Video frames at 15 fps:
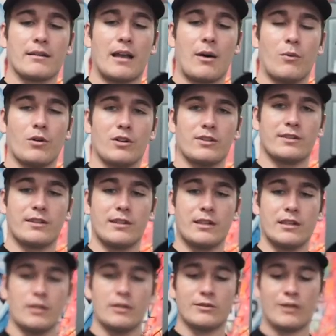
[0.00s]
That was
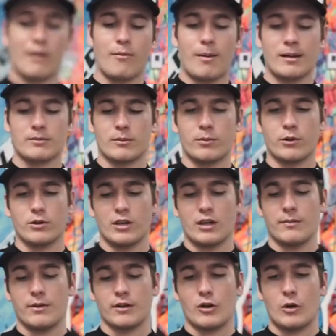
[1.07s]
the travel basketball
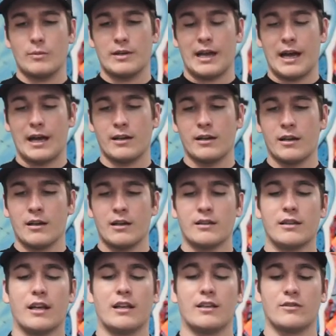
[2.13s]
program that Kobe had,
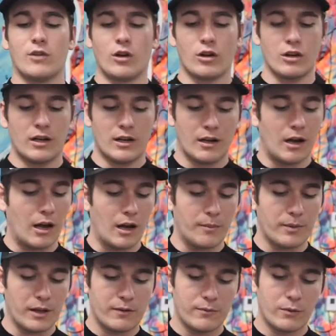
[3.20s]
that his daughter uh,
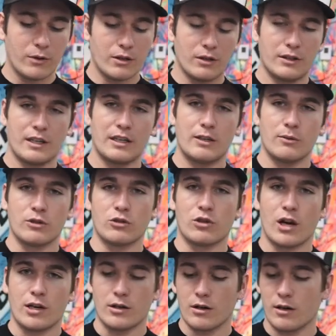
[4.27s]
played for and that he was a
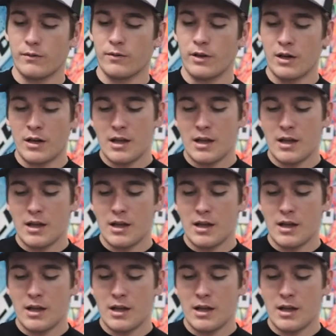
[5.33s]
trainer of.